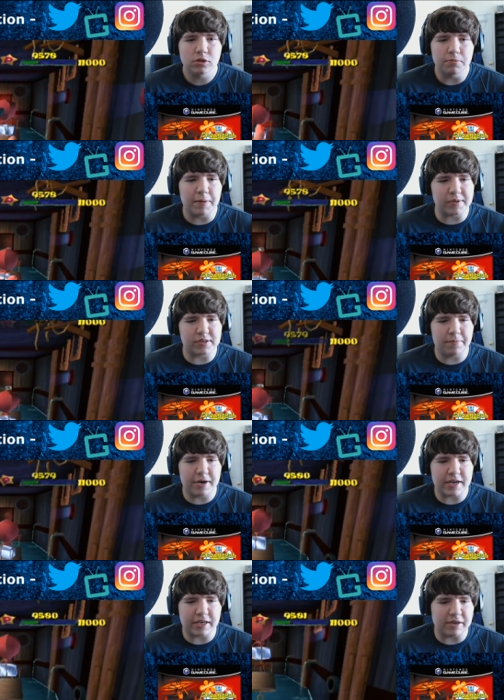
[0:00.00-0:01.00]
Maybe
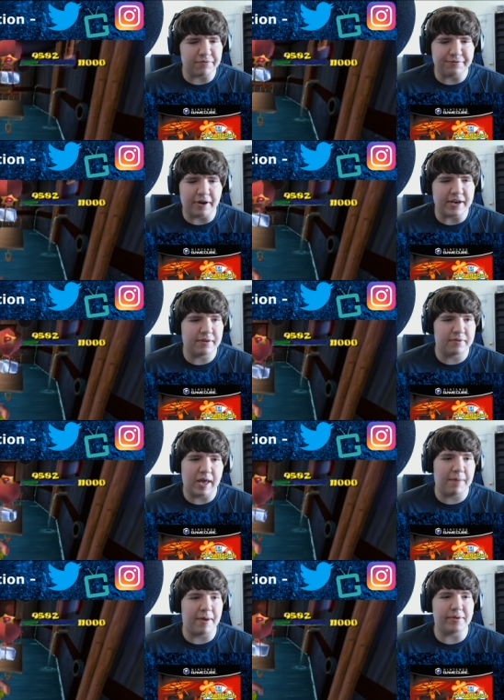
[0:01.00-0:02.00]
somebody can find...
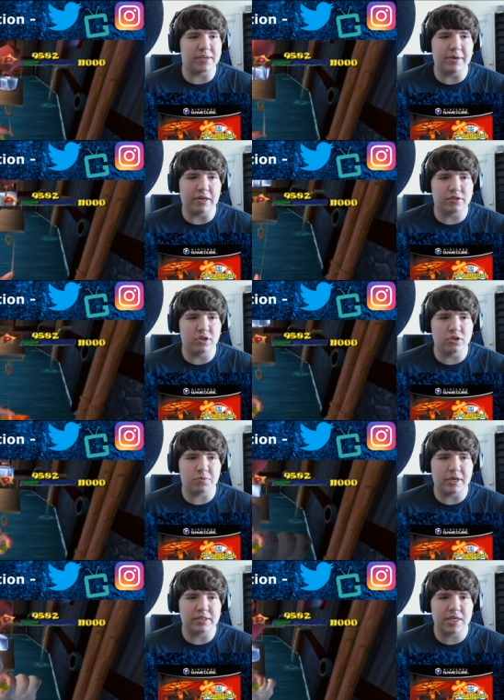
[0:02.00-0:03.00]
Maybe somebody else knows
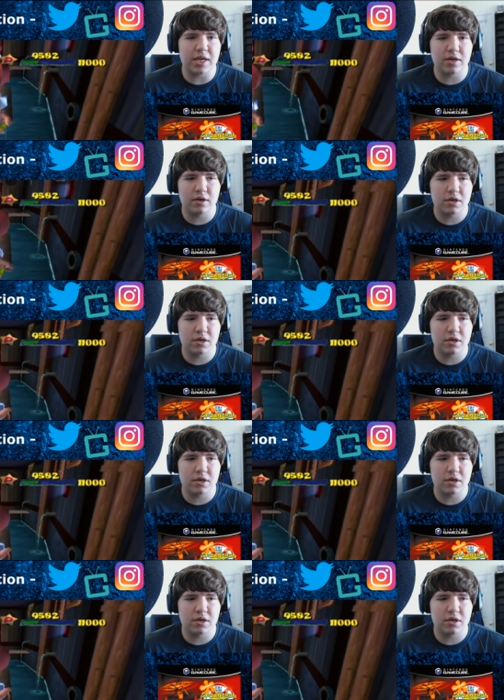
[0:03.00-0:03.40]
what he said.